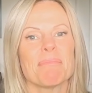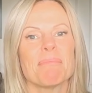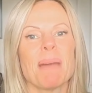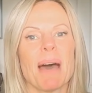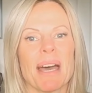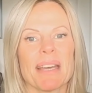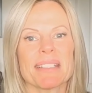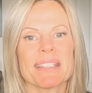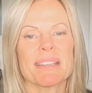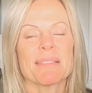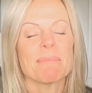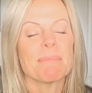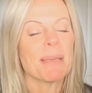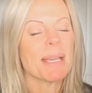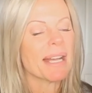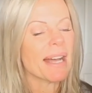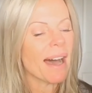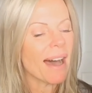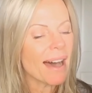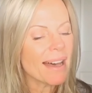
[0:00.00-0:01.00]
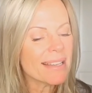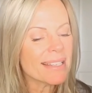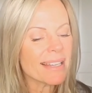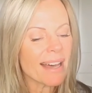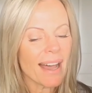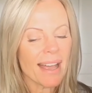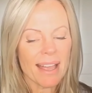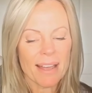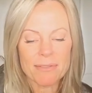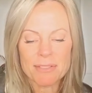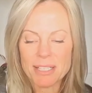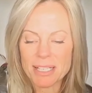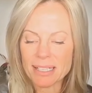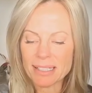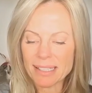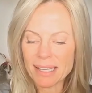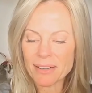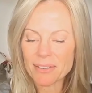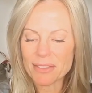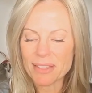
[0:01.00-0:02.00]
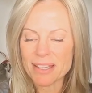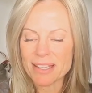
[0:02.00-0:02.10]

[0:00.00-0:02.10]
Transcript: But because I have declared